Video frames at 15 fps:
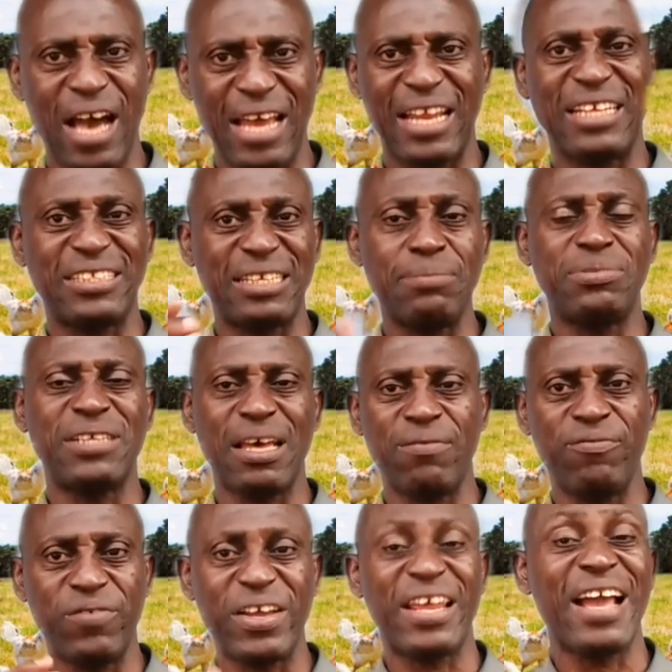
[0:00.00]
and at the same
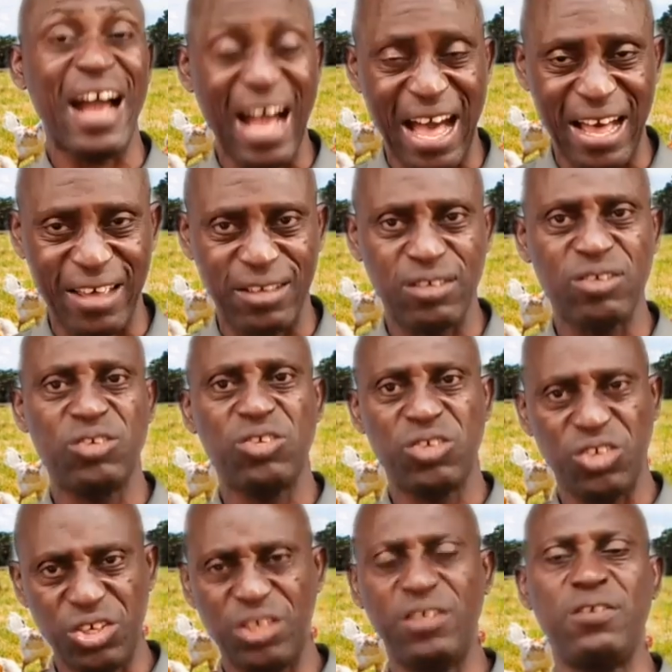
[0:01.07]
time very high
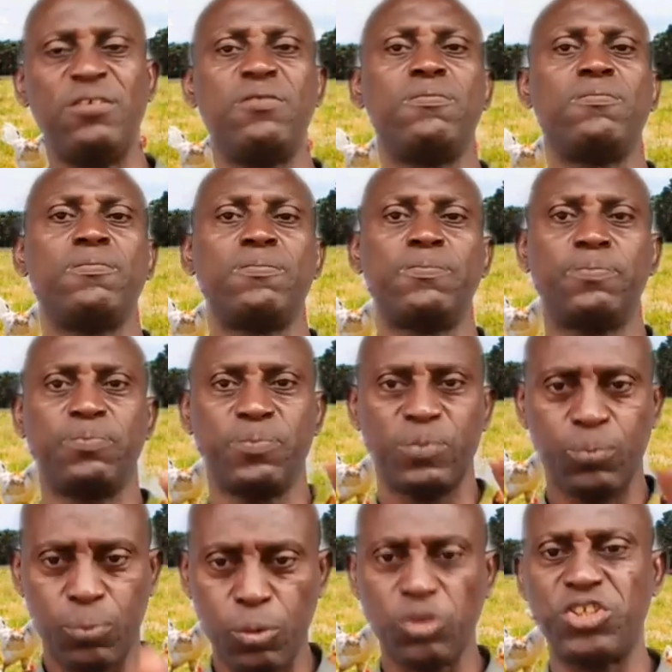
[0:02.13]
in
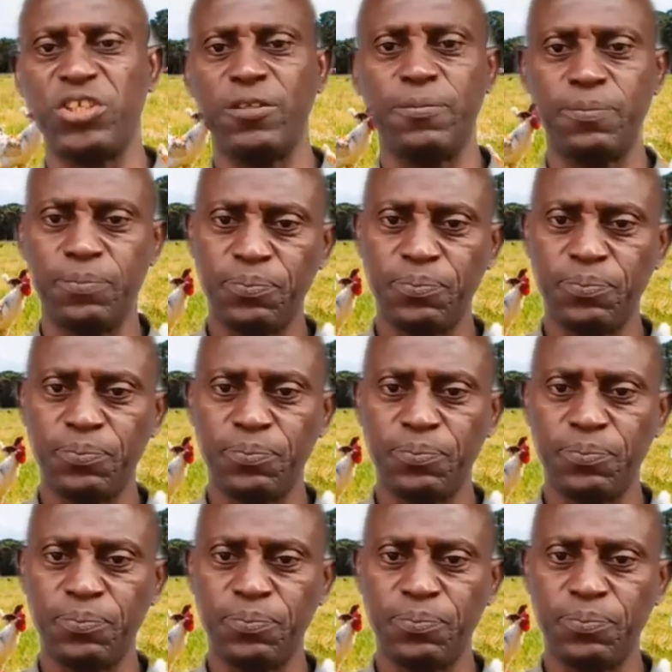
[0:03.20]
protein.